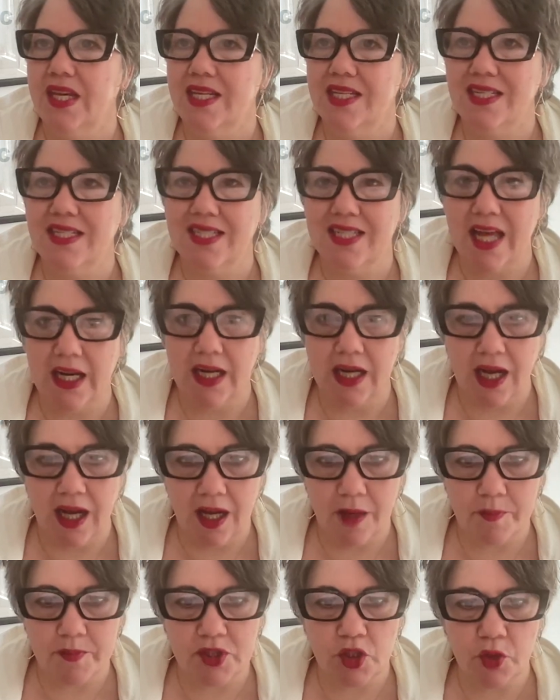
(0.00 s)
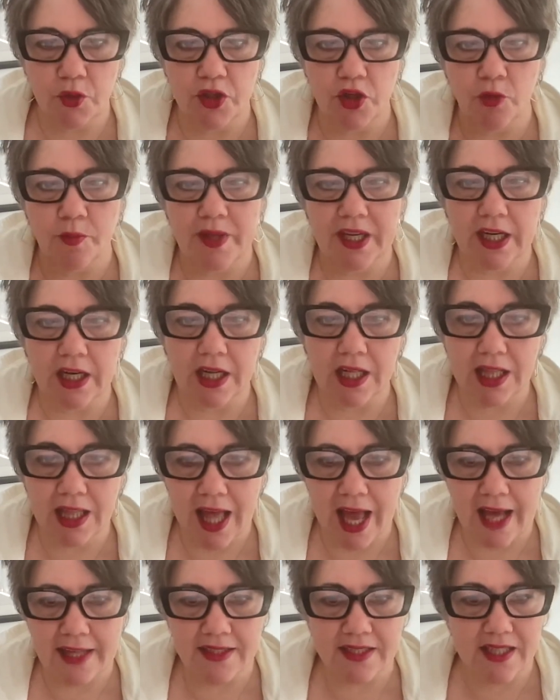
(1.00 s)
set up so there'll be a
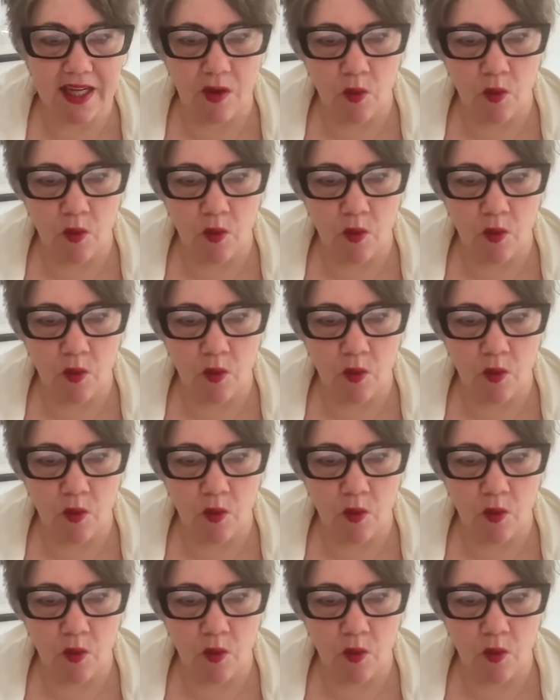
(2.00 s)
class,